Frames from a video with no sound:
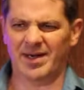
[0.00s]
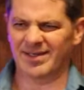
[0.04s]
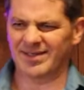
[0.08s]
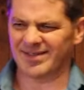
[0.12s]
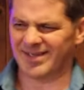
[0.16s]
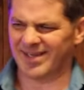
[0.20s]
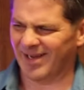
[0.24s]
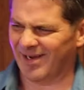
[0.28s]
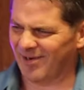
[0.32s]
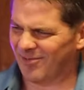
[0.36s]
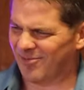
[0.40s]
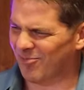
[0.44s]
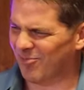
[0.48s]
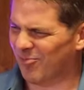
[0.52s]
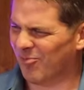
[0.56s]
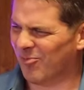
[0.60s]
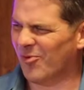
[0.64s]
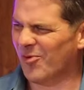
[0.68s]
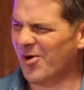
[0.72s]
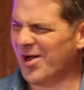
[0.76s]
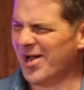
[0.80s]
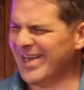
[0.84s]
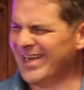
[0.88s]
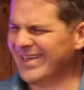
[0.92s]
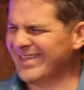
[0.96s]
I was like,
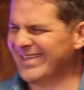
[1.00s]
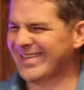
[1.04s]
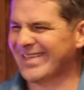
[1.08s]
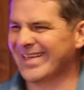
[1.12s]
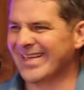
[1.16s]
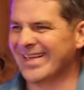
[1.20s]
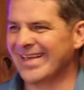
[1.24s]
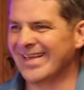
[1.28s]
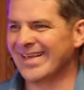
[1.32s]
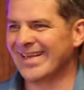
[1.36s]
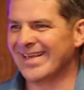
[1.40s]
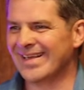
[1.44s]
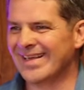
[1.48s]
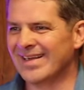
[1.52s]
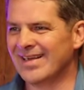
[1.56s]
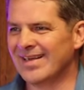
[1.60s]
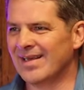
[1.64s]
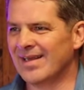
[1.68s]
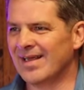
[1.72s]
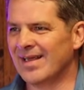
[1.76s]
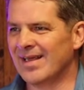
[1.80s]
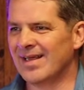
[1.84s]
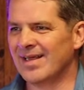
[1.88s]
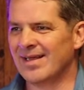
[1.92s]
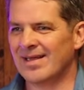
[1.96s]
what?
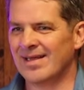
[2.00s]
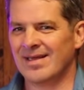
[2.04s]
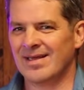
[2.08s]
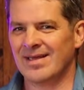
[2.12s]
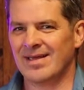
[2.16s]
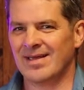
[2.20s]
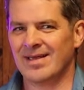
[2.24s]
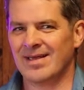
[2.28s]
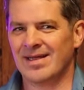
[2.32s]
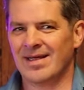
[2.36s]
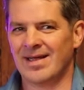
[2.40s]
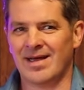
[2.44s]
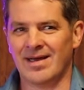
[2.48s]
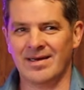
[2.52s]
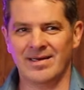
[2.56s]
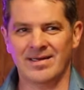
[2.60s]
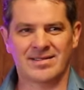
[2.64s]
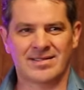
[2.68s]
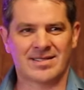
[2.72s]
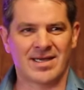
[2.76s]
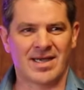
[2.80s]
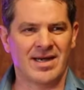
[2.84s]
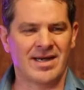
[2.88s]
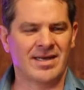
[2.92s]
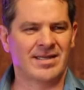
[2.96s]
I didn't
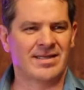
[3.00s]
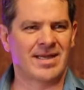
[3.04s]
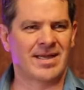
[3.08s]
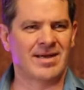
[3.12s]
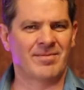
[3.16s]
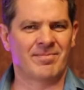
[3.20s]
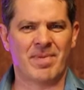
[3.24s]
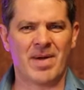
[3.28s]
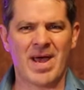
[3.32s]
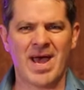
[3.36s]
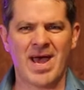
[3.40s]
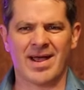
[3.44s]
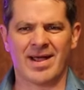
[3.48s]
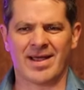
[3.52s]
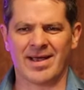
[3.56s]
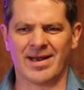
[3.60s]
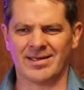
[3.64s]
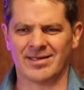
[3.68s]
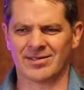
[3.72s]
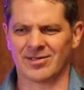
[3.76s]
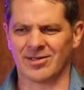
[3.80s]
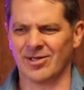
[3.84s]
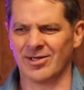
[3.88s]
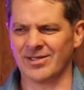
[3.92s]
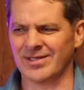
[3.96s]
say anything back. I
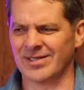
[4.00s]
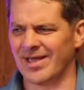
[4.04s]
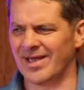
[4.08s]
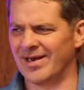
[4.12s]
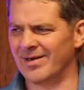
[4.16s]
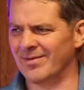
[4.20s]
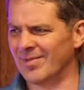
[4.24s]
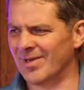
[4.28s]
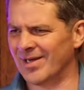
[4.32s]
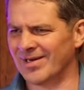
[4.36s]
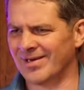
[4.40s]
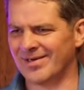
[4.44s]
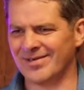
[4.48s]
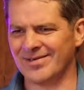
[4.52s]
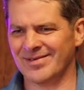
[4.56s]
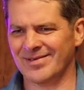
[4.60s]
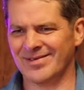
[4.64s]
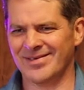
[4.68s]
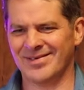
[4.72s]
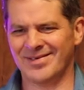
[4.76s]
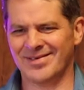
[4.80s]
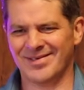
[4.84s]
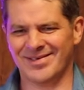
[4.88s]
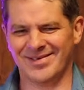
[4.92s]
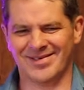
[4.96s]
just looked at him like,
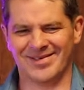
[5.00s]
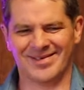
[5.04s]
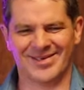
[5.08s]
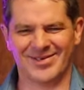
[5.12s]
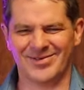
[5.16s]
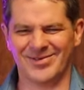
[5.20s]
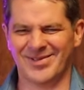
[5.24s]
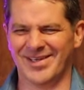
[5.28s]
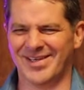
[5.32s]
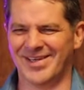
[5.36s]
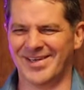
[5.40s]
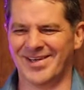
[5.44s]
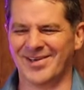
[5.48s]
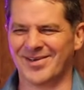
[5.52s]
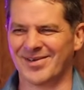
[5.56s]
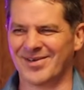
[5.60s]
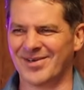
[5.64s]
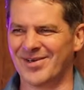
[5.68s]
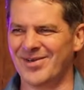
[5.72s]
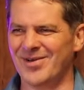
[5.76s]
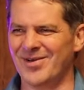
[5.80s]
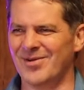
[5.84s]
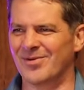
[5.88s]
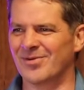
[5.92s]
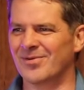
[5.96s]
who the hell are
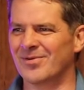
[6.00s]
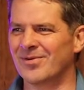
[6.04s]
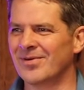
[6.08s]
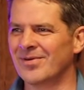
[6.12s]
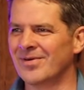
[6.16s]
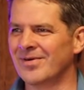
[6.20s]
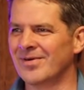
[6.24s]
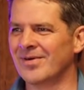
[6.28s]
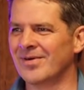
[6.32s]
you?